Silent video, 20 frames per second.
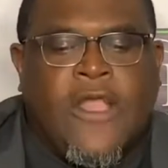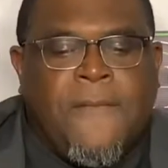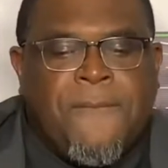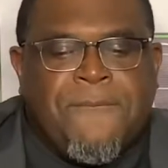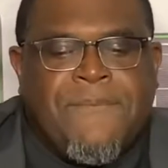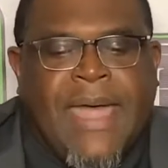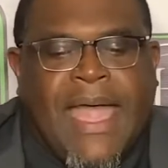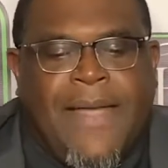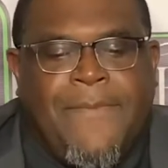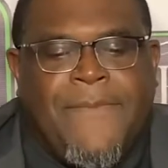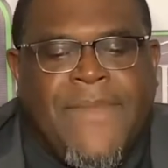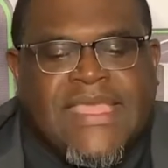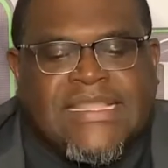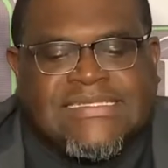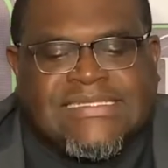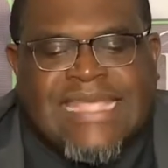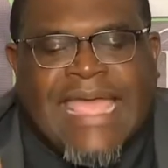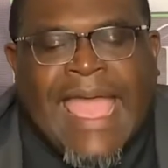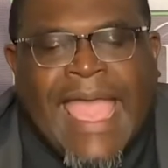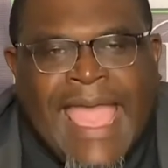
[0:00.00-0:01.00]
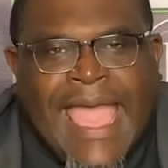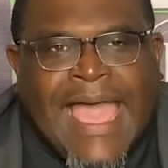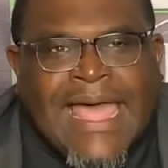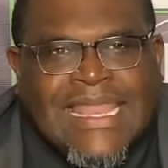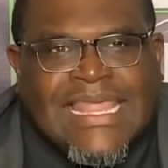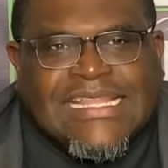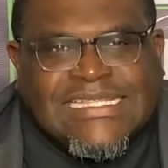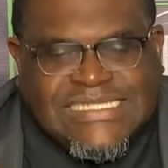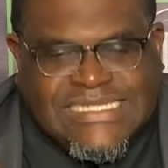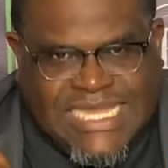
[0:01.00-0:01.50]
my
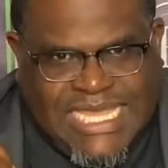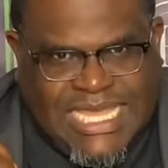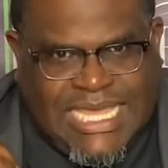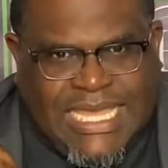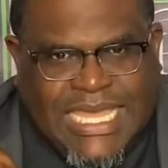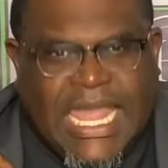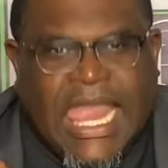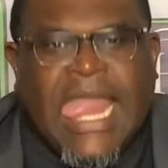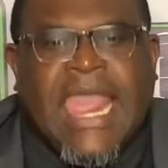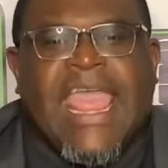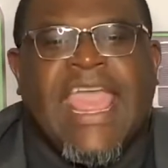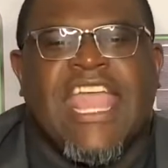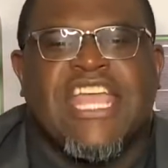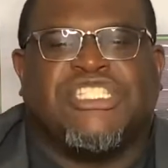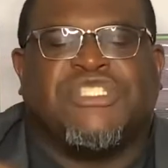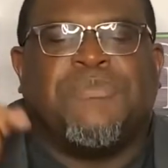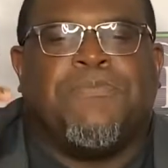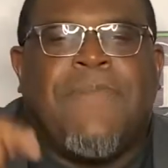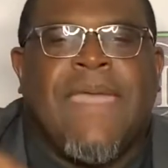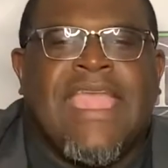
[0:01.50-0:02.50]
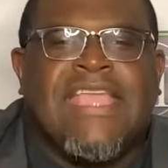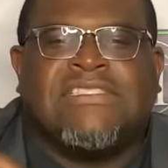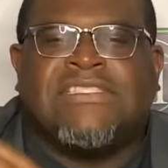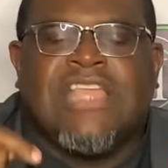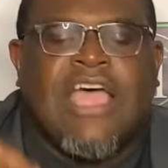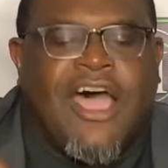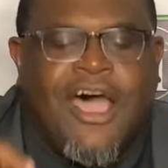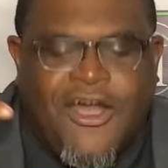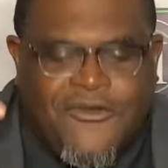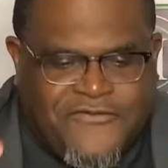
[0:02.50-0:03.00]
mentality is based
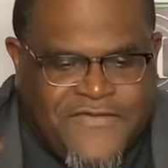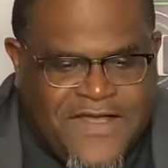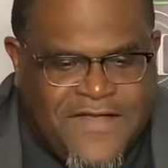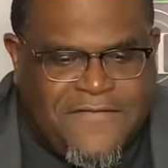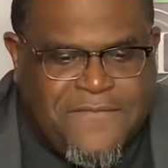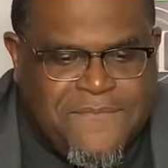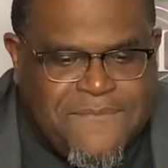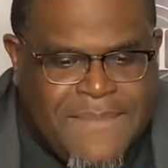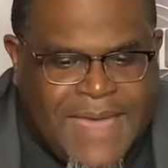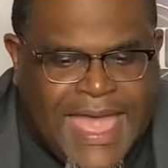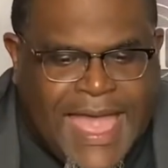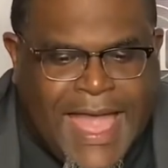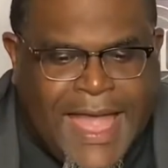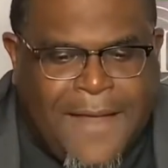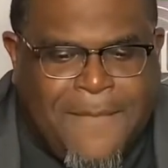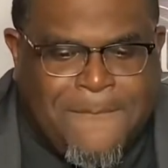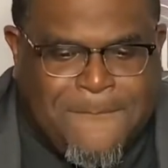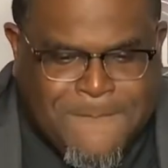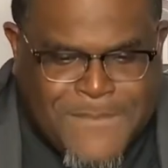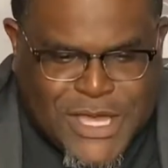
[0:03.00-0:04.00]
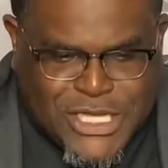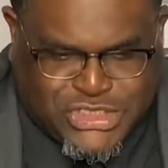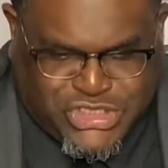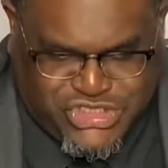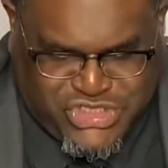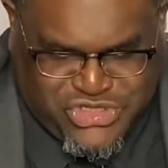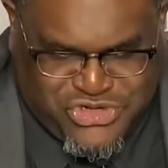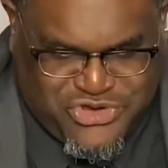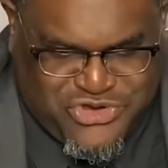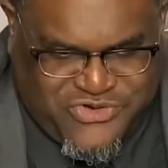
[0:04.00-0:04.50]
off of my
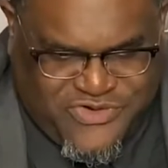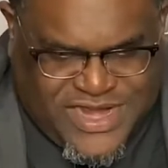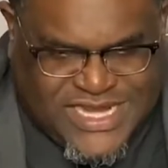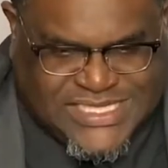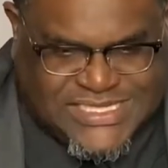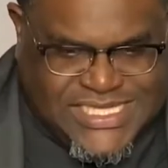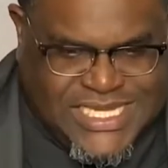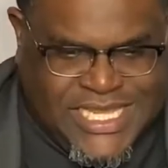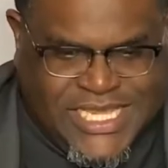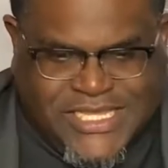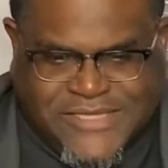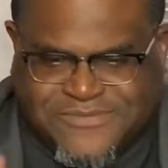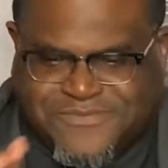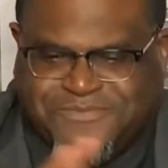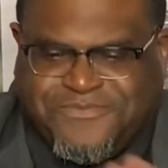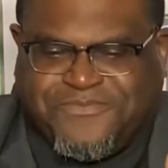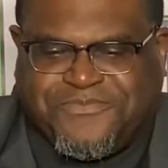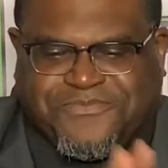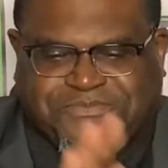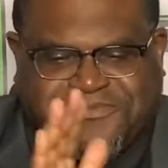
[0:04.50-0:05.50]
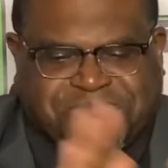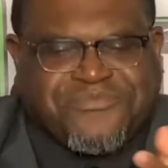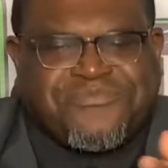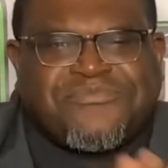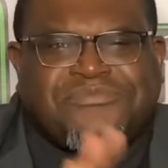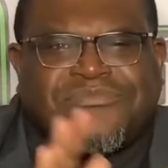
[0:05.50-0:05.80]
maturity. Mm